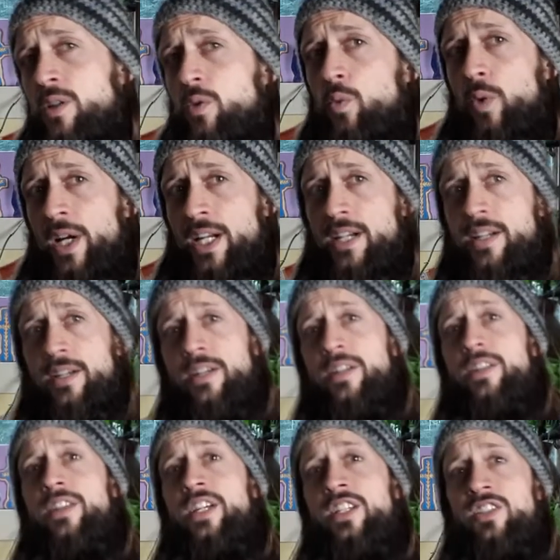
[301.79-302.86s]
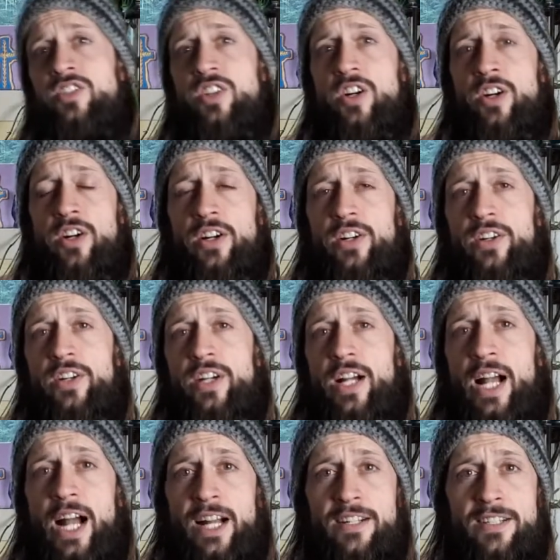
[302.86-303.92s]
when things are
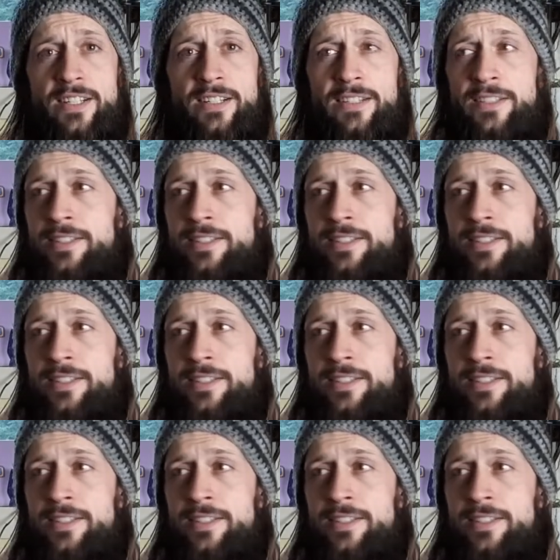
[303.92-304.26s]
at